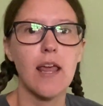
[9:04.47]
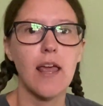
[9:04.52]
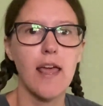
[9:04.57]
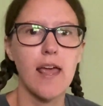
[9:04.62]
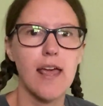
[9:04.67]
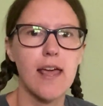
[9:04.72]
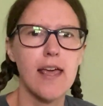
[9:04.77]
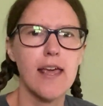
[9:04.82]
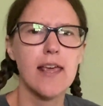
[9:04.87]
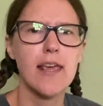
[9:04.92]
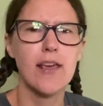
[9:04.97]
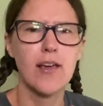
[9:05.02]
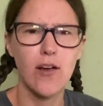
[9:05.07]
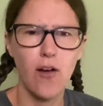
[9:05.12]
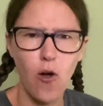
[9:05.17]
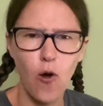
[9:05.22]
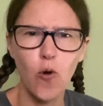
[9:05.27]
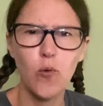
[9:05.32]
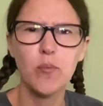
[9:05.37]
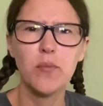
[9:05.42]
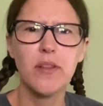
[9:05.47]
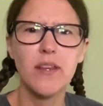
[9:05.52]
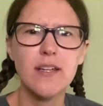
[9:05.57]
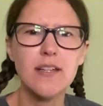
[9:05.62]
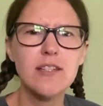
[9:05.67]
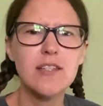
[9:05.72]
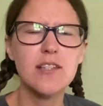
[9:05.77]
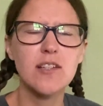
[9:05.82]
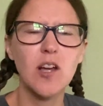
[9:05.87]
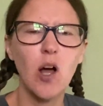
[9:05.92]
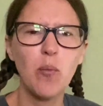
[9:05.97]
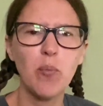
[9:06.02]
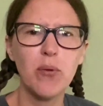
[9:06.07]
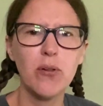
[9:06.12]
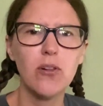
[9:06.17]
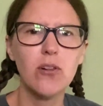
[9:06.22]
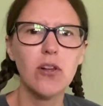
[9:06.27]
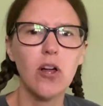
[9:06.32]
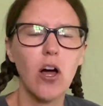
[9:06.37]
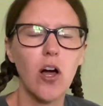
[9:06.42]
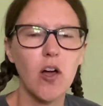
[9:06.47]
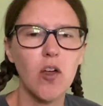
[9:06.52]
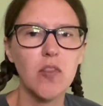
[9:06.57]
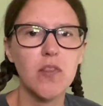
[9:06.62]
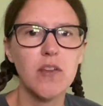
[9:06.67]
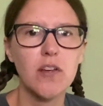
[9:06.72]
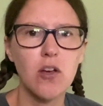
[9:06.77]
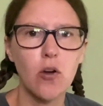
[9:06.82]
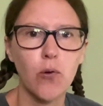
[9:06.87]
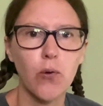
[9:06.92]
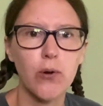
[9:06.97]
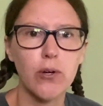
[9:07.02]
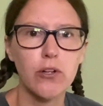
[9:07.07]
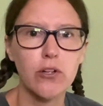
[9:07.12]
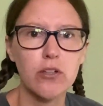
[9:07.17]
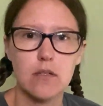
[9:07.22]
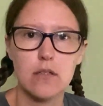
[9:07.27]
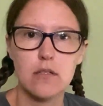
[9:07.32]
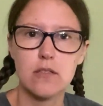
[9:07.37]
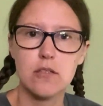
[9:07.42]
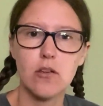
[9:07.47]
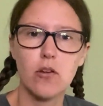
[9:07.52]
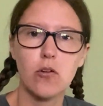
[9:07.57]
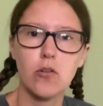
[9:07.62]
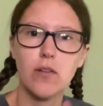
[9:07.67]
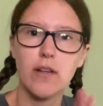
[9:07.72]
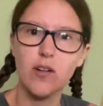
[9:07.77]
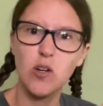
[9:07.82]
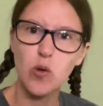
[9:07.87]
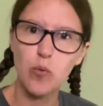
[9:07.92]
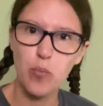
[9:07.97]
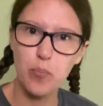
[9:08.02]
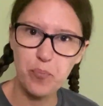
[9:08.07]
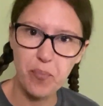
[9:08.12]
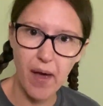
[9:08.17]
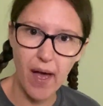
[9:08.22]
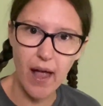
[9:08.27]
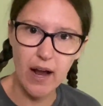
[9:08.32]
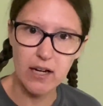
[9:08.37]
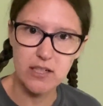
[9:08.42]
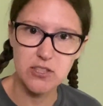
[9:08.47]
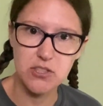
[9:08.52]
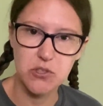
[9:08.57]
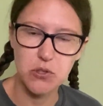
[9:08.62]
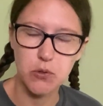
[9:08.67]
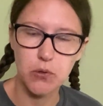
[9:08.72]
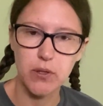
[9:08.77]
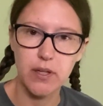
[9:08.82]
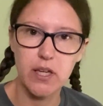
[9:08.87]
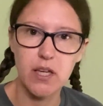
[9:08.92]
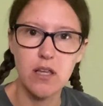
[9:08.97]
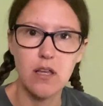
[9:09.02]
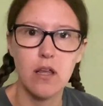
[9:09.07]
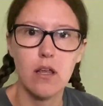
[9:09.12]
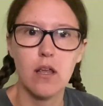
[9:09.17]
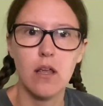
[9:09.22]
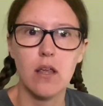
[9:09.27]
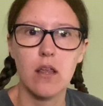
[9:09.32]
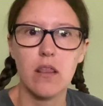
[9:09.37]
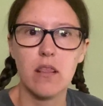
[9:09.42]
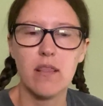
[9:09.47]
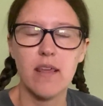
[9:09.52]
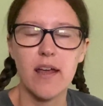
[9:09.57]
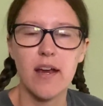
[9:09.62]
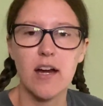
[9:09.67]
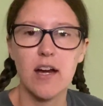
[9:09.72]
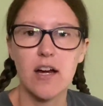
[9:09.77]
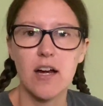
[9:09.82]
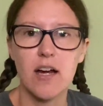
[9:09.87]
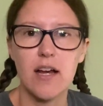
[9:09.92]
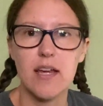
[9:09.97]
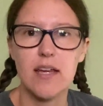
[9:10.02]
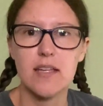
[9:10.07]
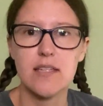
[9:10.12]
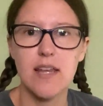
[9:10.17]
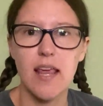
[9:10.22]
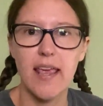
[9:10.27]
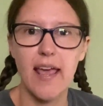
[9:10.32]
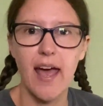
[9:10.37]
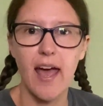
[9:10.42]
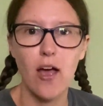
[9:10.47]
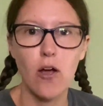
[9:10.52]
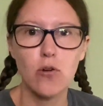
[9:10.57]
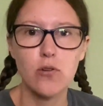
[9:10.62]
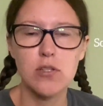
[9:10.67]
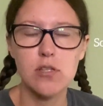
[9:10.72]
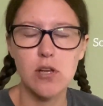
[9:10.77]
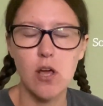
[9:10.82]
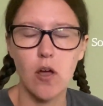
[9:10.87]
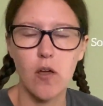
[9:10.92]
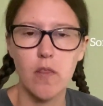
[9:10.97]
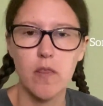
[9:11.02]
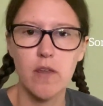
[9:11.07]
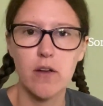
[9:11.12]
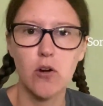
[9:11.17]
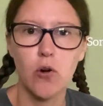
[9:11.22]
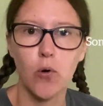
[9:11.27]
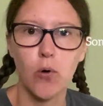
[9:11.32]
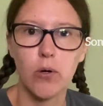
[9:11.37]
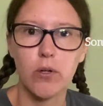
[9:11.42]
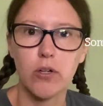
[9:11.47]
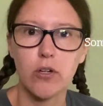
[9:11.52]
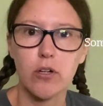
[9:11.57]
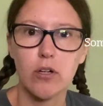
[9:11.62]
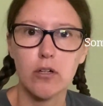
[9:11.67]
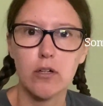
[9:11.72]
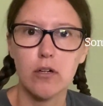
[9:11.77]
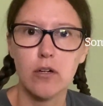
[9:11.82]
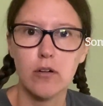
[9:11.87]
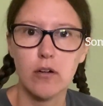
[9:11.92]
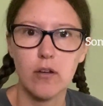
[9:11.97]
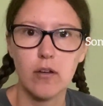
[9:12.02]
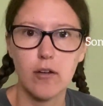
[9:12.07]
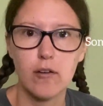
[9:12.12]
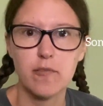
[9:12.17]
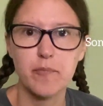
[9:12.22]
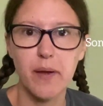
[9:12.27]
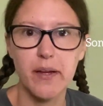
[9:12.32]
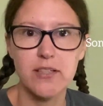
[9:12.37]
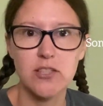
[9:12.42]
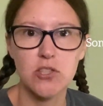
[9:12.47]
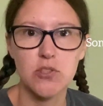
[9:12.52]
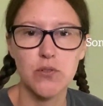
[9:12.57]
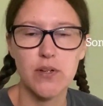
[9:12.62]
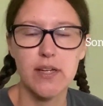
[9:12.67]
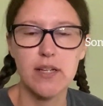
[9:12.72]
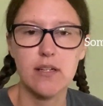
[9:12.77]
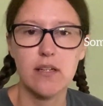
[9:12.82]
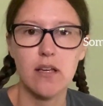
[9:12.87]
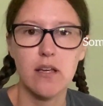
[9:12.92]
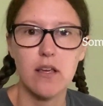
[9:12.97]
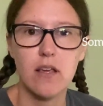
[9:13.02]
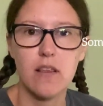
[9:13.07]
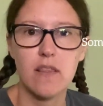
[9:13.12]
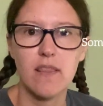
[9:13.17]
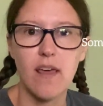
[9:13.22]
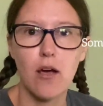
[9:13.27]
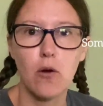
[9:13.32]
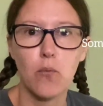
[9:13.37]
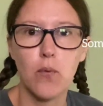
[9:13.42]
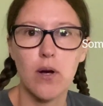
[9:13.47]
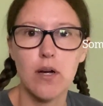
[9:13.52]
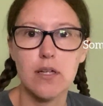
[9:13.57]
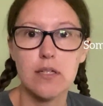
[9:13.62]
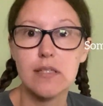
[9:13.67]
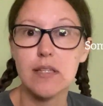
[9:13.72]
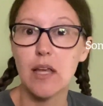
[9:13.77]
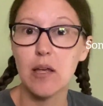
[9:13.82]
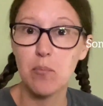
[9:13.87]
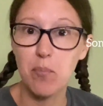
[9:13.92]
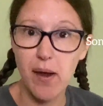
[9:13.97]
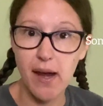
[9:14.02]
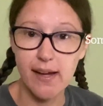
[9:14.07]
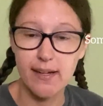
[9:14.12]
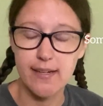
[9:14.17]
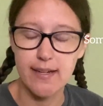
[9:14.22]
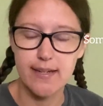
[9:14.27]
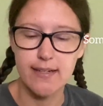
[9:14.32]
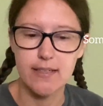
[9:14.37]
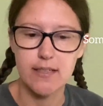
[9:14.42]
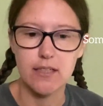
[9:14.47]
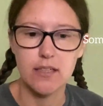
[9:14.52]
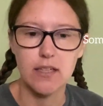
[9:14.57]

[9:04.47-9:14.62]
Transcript: a homeless couple on the corner. So little backstory, there is a house on the corner of my street that was abandoned.